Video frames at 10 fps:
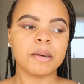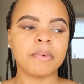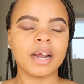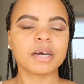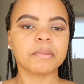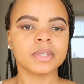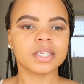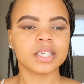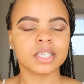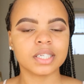black
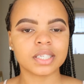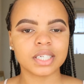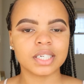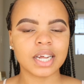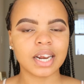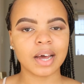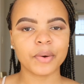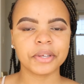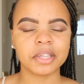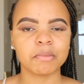businesses and
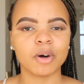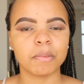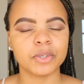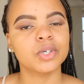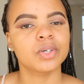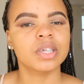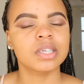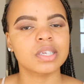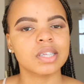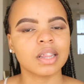allowing them
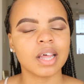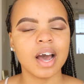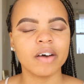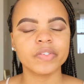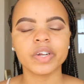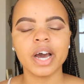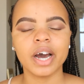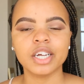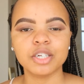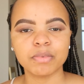opportunities that they haven't
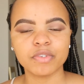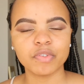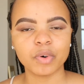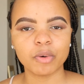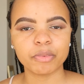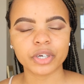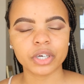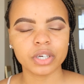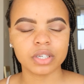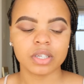had before,
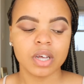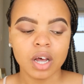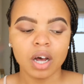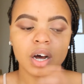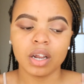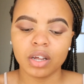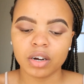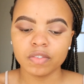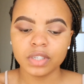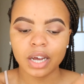because a lot
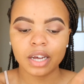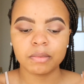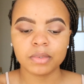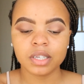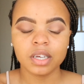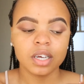of times